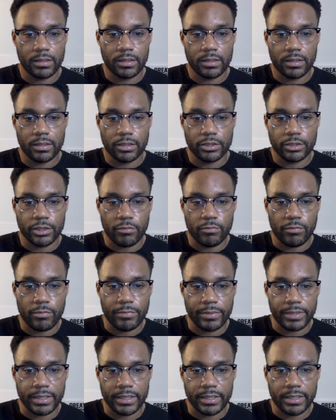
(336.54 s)
So when
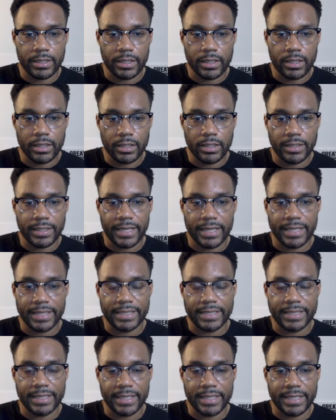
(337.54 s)
we look at
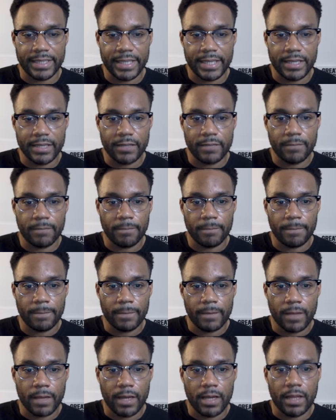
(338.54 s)
C again,
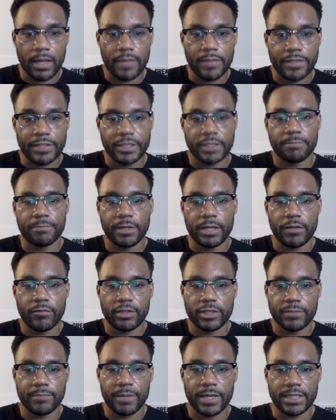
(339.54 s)
this is putting
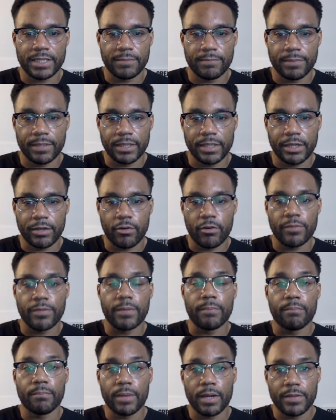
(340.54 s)
responsibility on the
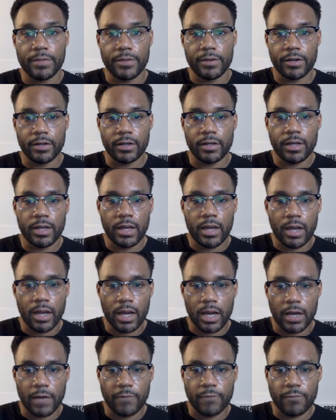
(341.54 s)
mother
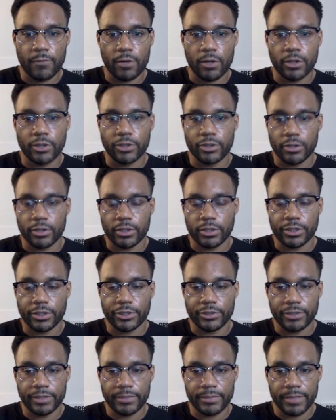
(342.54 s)
for her daughter's
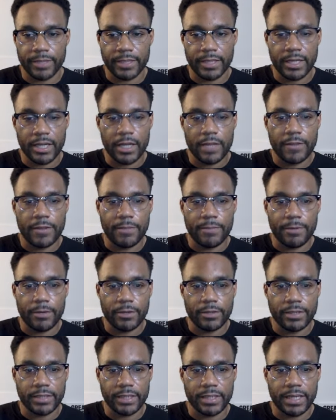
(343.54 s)
treatment. The
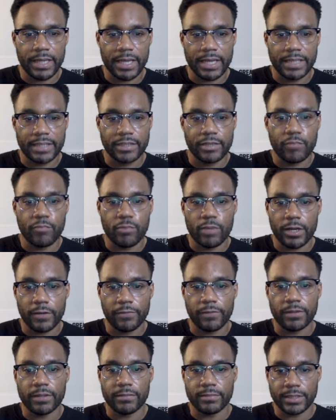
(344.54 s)
person has to want it
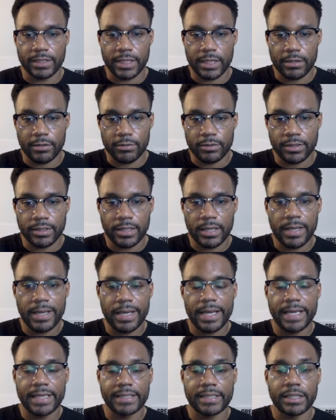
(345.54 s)
for themselves.
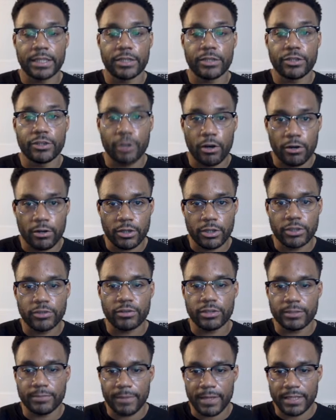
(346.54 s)
It's the daughter's
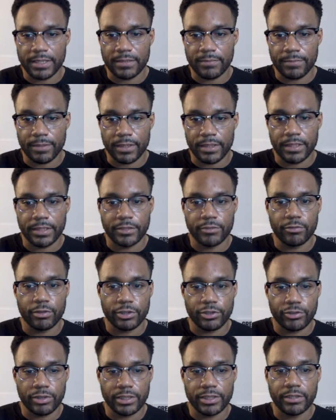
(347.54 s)
responsibility to
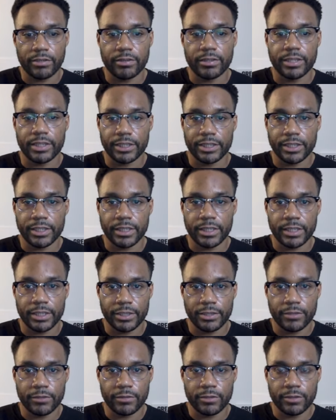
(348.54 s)
address her addiction
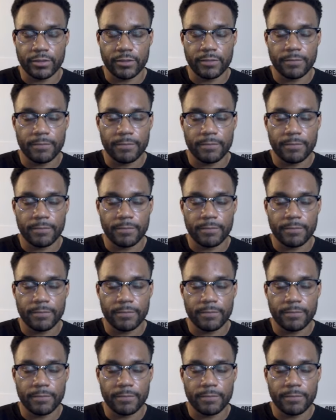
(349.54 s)
issues.